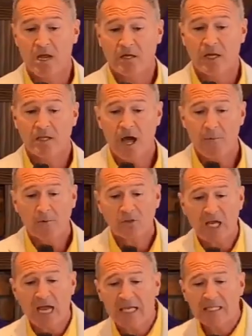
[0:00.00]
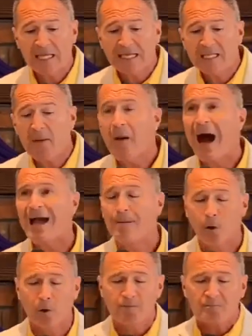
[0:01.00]
The number ten in the
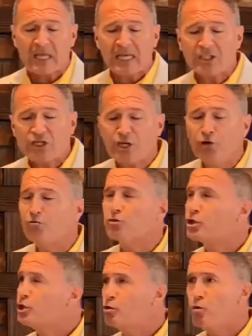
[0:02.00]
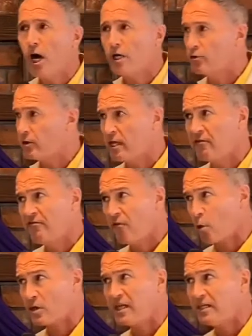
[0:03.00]
Bible is used two hundred
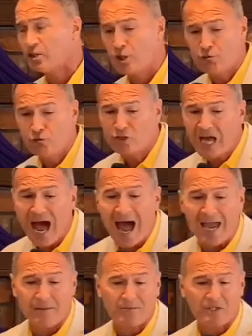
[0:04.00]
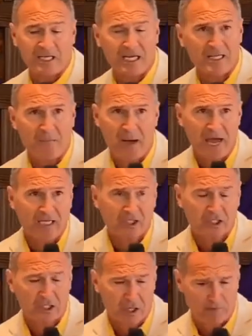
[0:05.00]
forty-two times in the
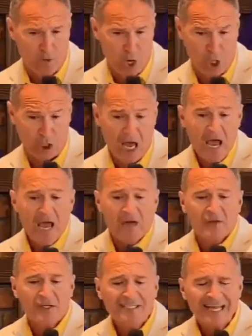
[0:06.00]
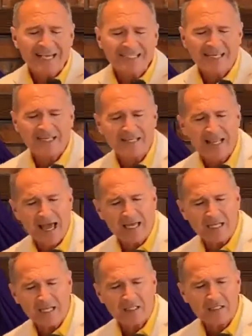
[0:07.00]
pages of the book. The
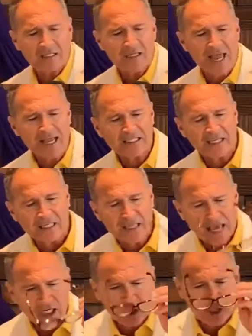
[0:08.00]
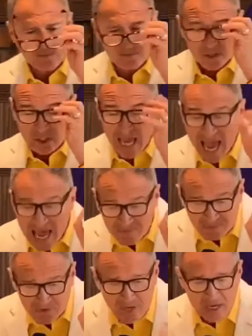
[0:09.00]
designated, the designation
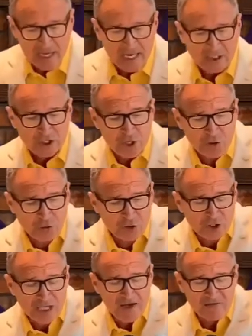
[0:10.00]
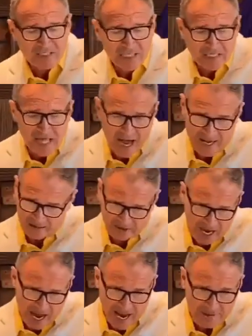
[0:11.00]
tenth is used seventy-nine
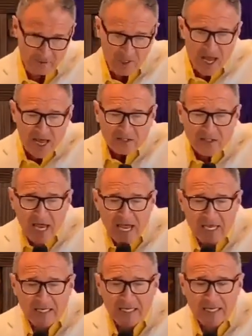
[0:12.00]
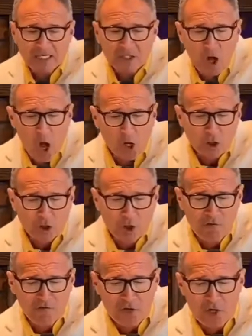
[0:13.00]
times. ten is also
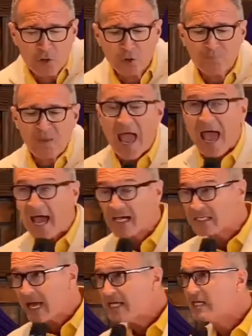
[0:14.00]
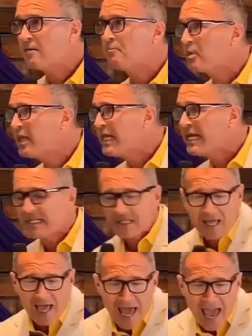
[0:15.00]
viewed as a complete
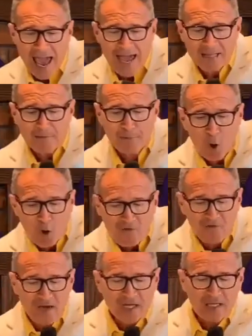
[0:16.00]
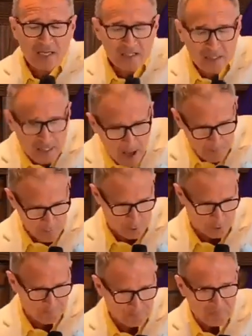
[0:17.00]
and perfect
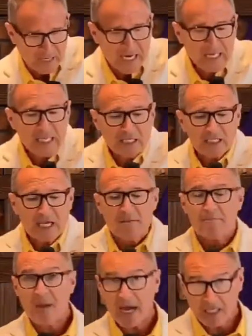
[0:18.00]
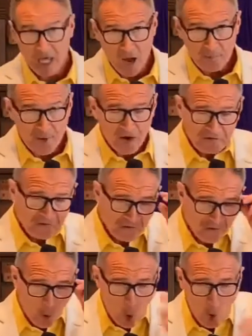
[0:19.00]
number. It is made up of
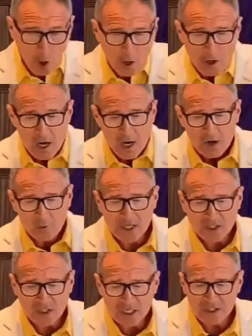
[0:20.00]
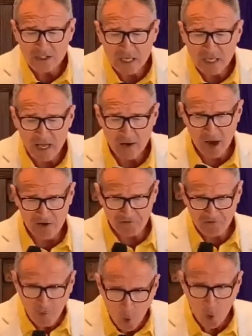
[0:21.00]
four, which is a
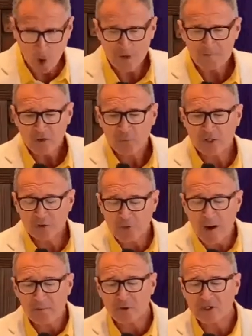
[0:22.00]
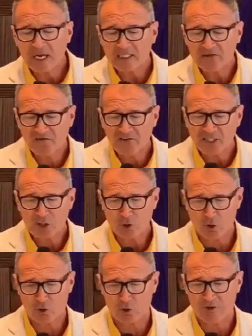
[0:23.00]
four, which represents
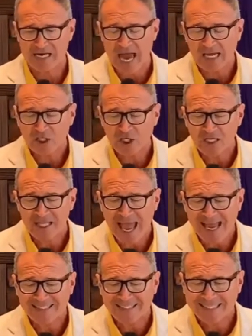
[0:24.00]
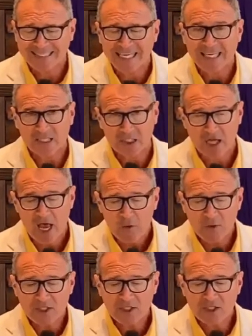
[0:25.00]
physical creation, and six,
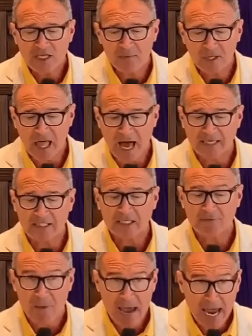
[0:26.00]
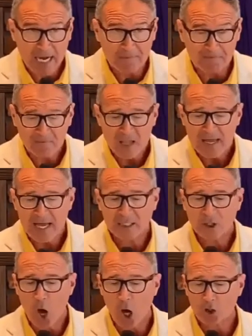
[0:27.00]
which symbolizes man.
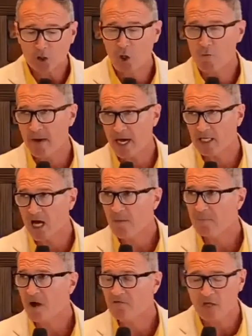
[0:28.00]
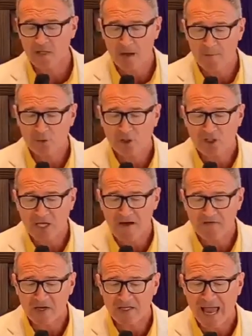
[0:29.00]
It's also made up of the number
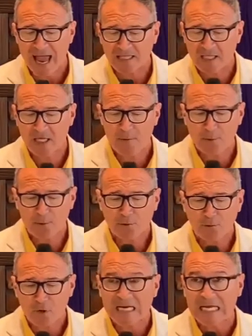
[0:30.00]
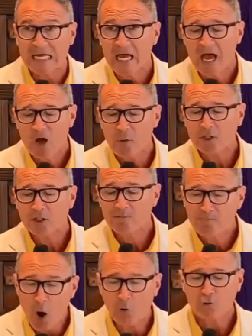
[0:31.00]
seven and the number three, which
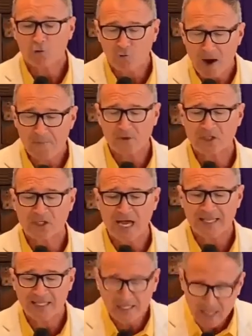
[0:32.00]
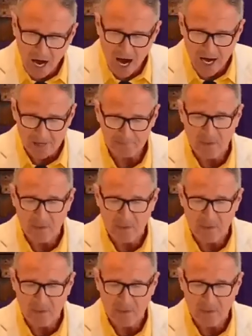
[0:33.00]
both represent God.